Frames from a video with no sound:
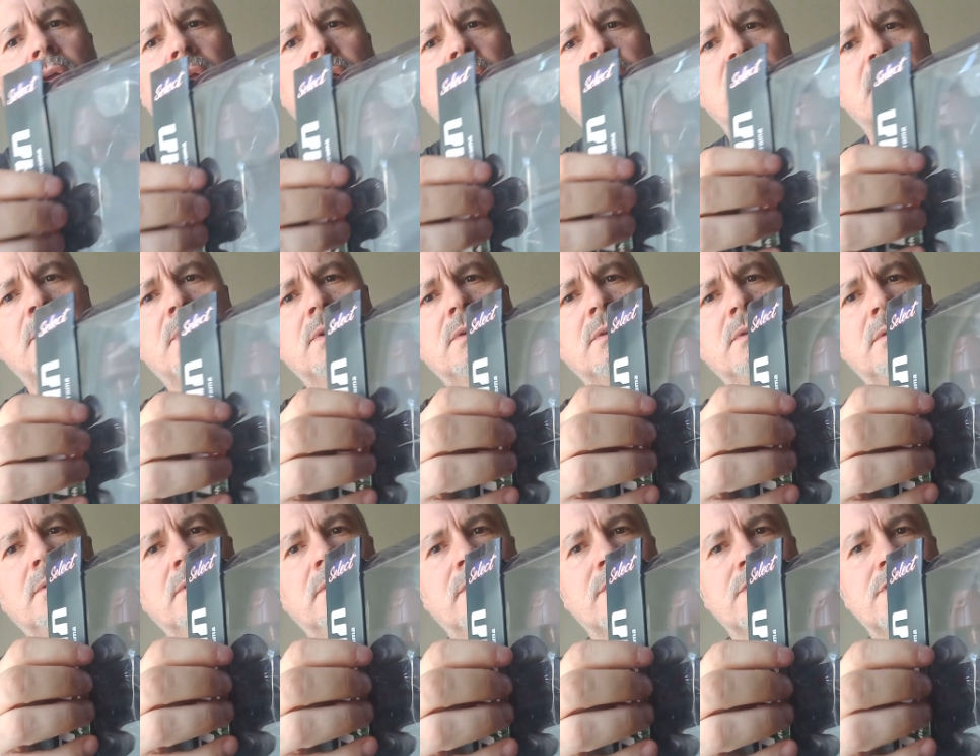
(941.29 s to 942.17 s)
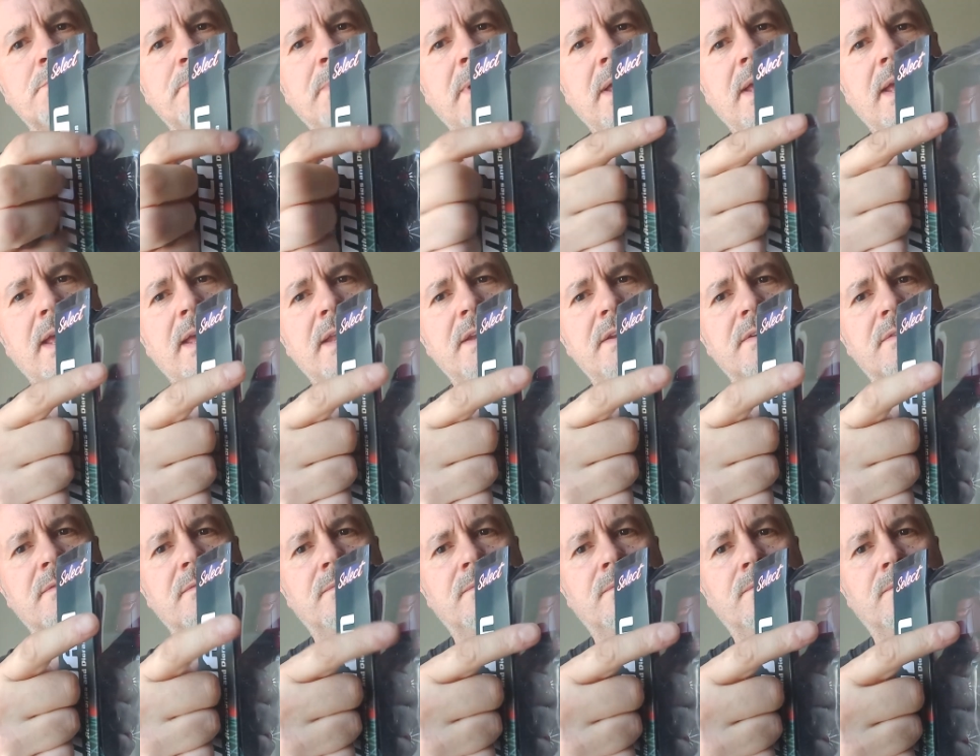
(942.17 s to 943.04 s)
Come on, a spare head
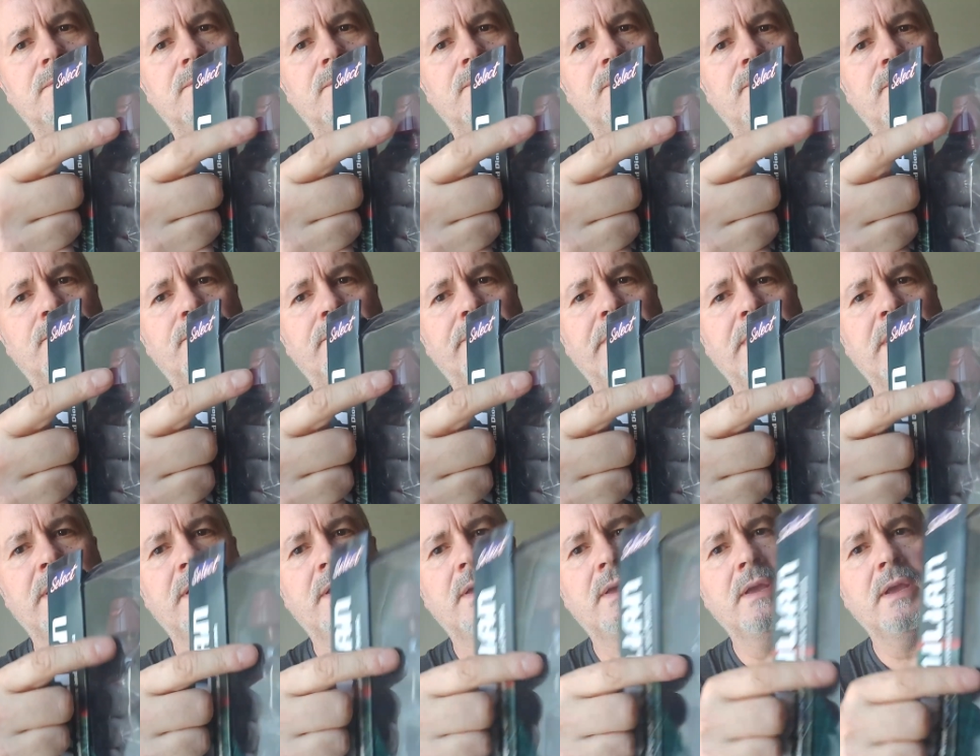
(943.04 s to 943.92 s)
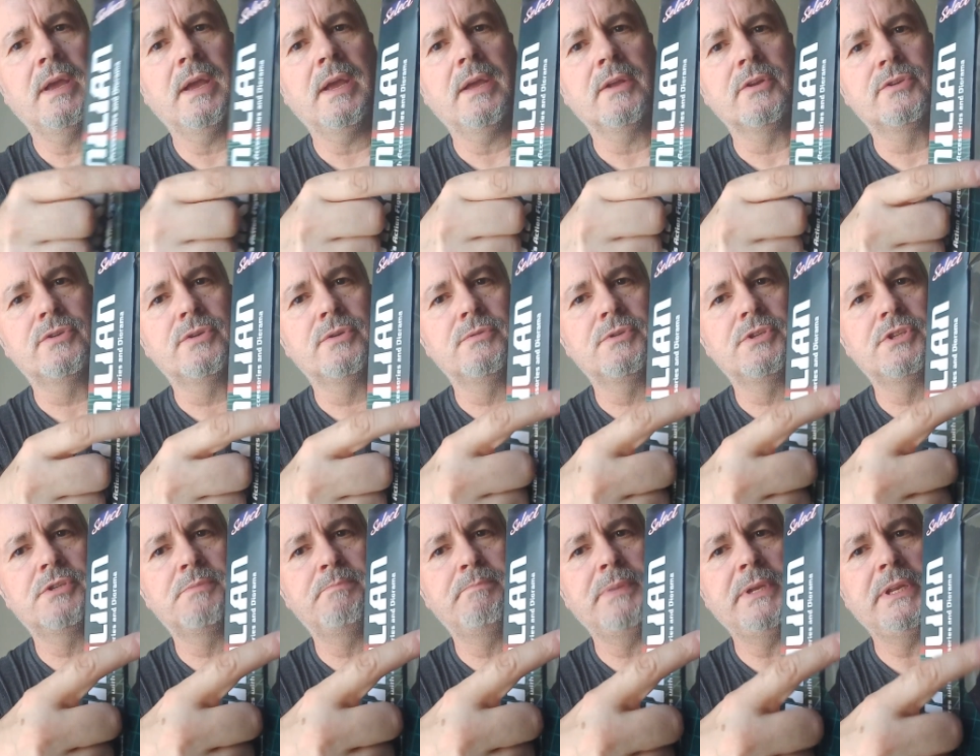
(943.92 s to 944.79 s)
and two
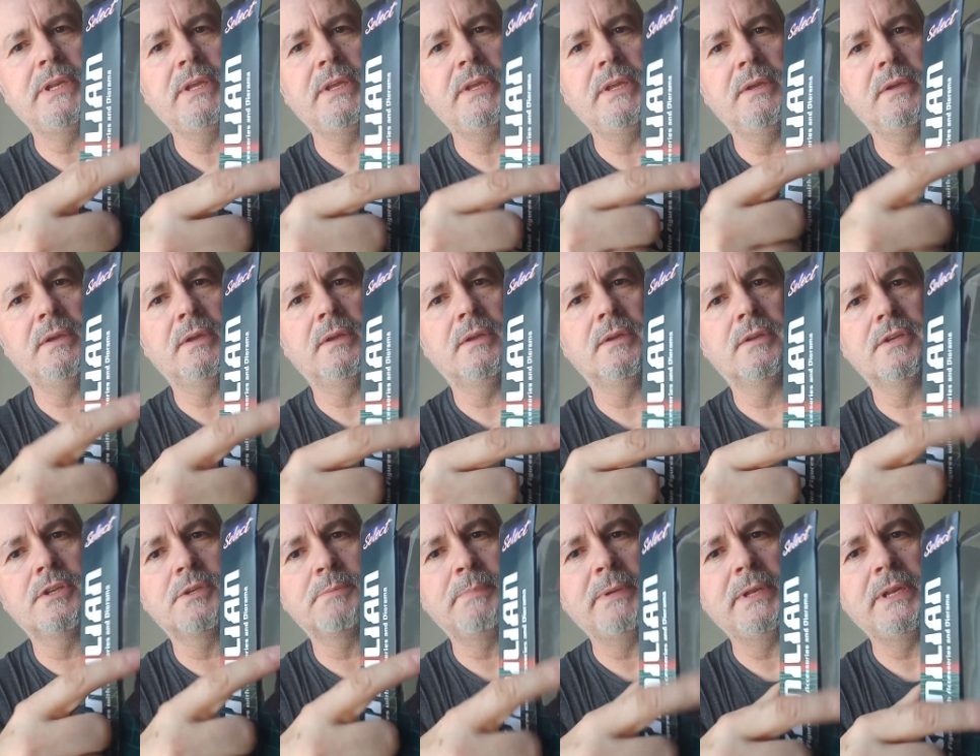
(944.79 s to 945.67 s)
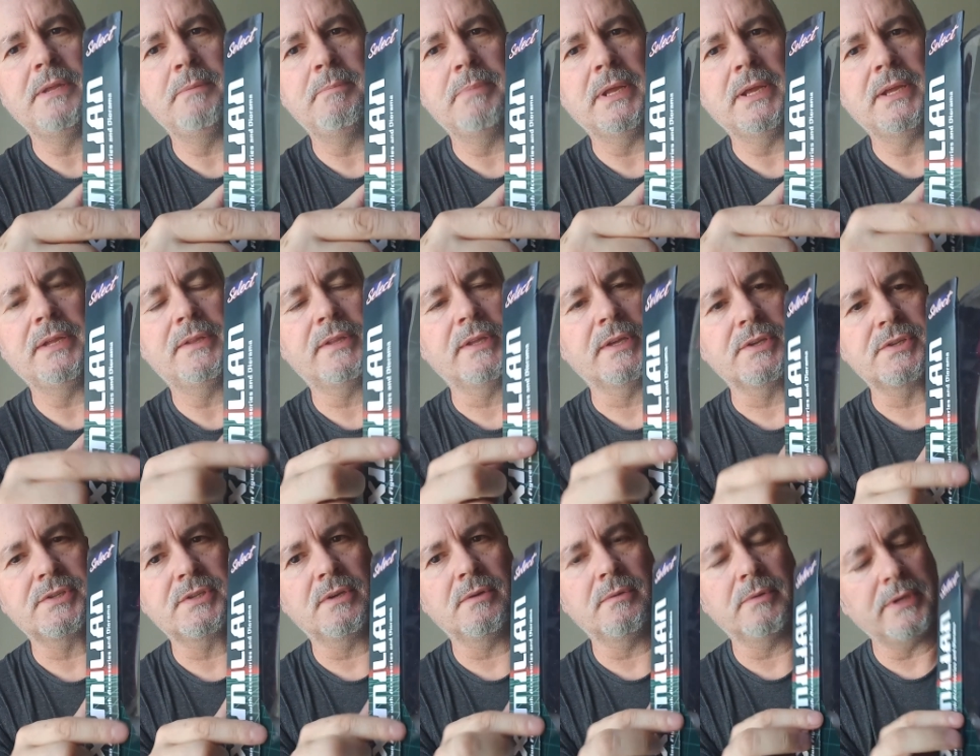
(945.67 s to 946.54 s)
spinny blade things
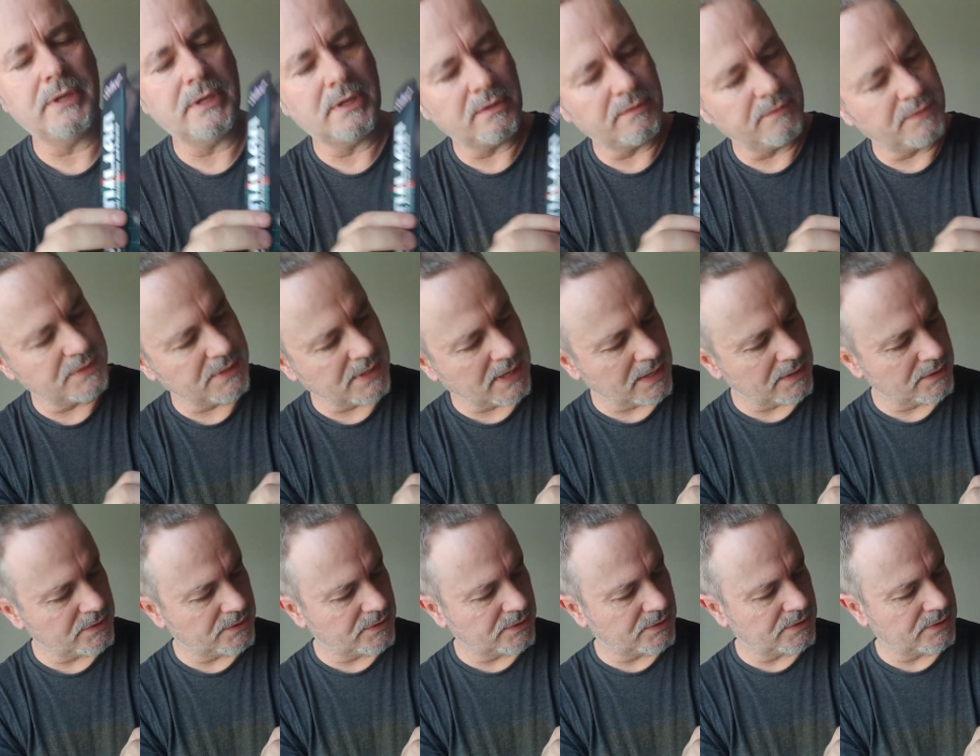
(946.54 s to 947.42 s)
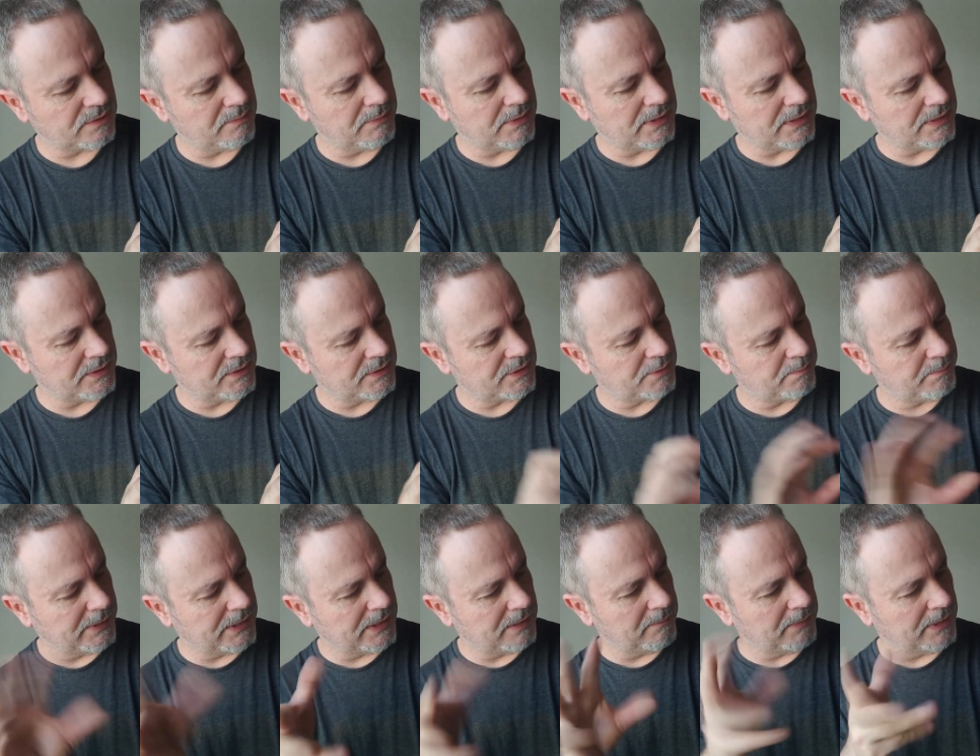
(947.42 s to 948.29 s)
to go on the end of his hands to simulate
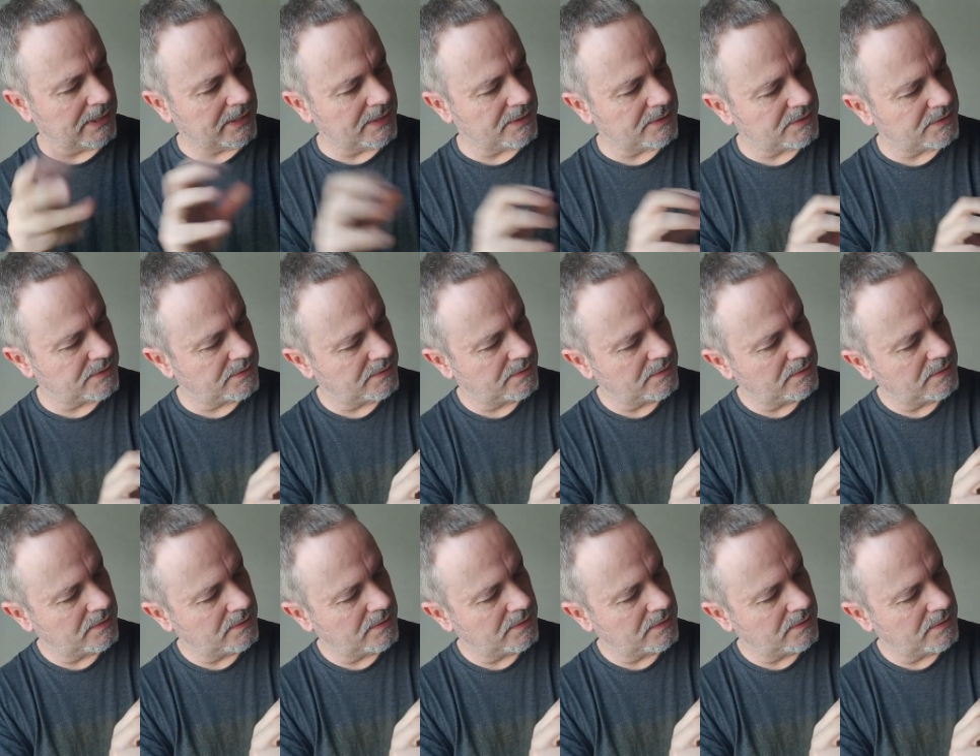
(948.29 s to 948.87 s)
spinning blades.